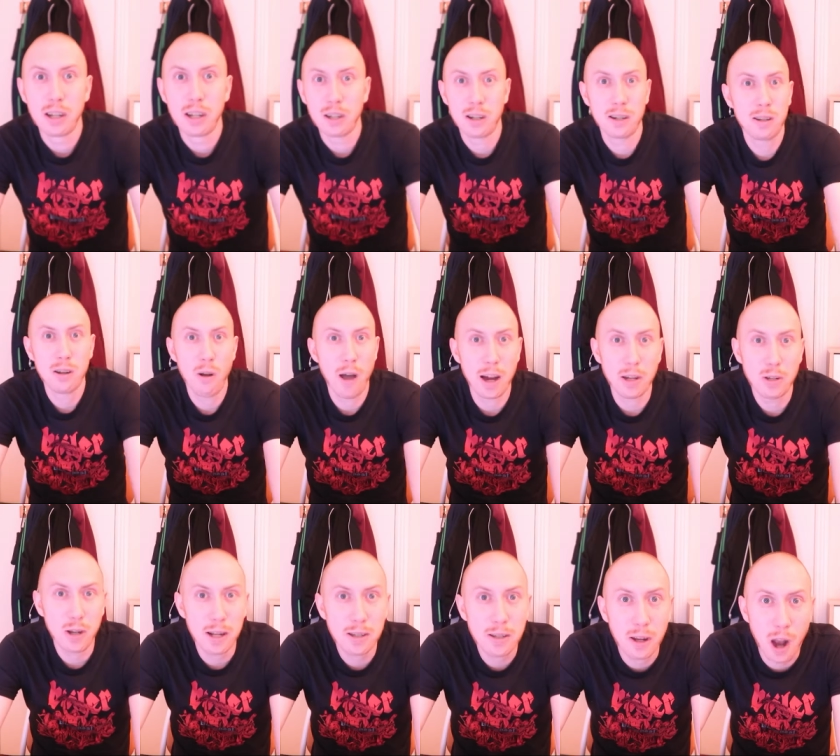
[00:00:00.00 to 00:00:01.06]
because you are
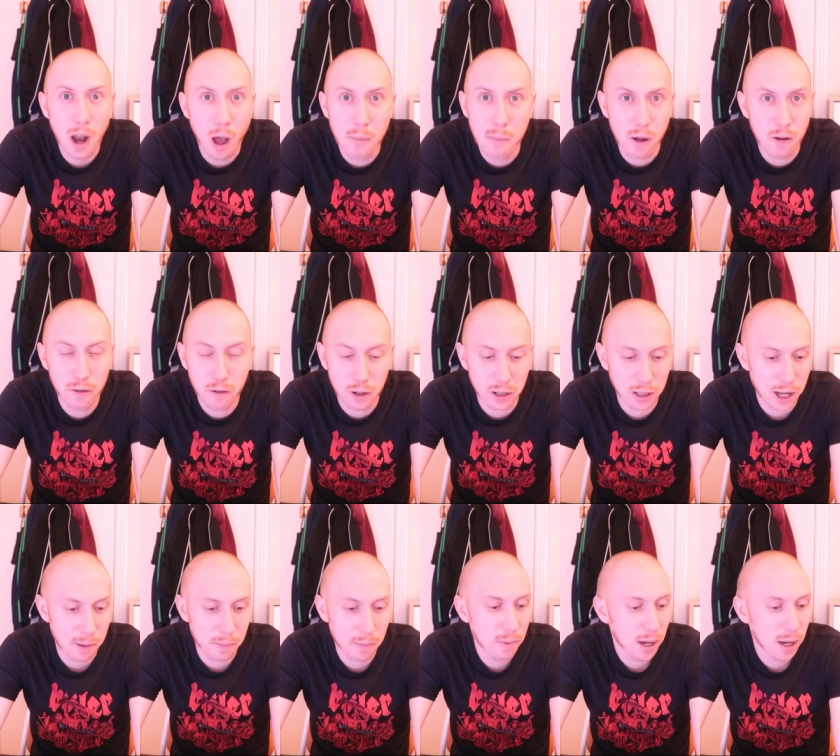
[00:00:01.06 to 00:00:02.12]
just a number for
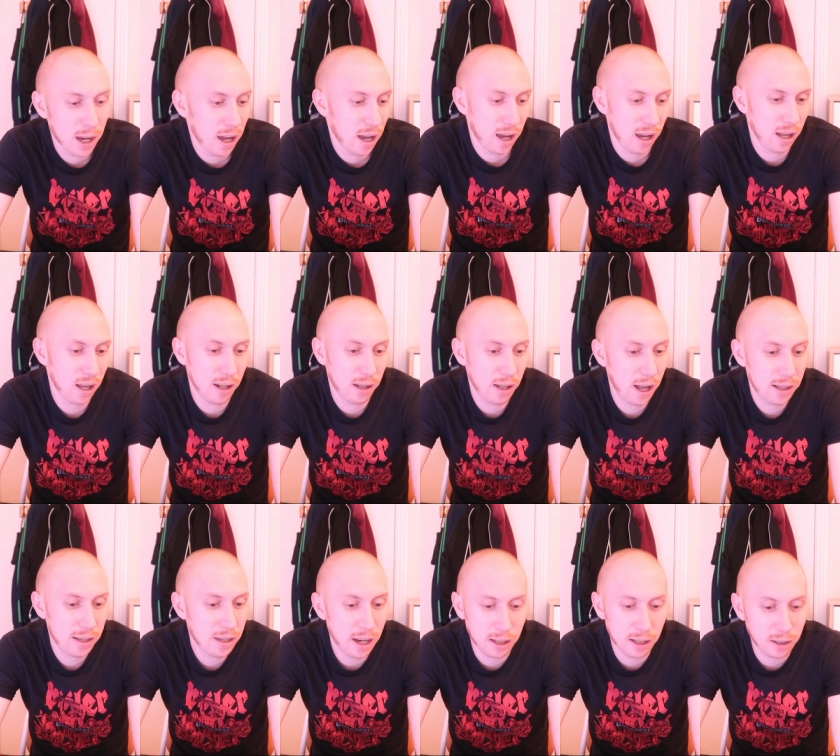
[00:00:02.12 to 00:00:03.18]
them. And
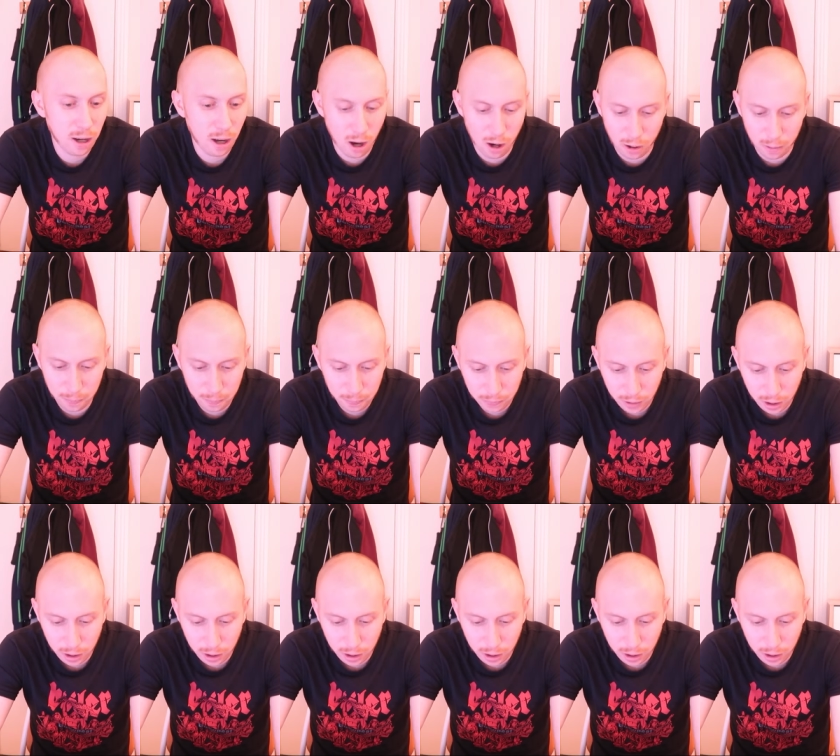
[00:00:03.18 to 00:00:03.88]
that's it, you know.